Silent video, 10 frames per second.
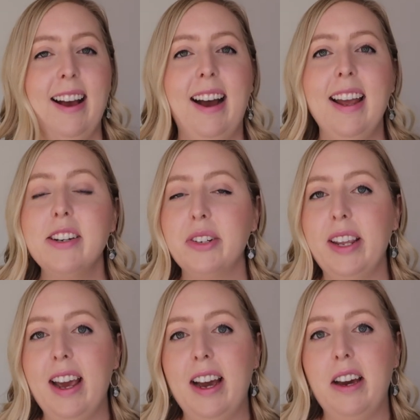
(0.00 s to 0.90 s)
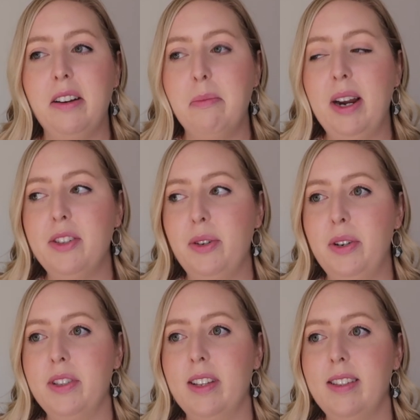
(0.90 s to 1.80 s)
I actually had my
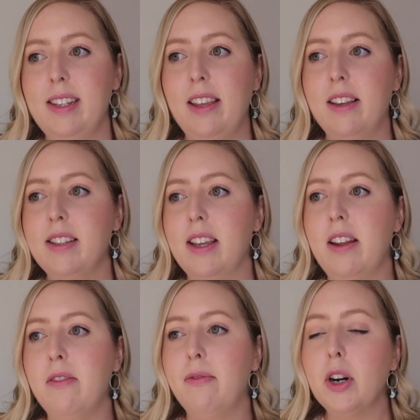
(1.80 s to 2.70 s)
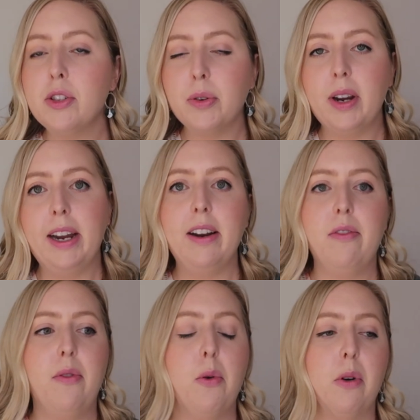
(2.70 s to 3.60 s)
students sing this in first grade
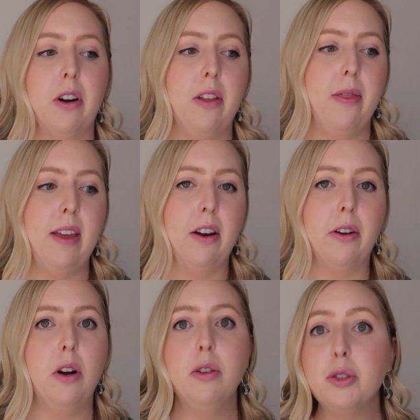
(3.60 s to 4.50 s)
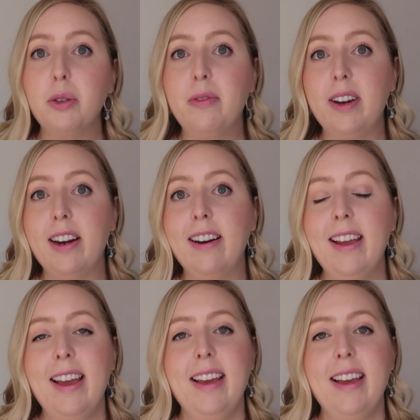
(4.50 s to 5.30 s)
for their cultural fair.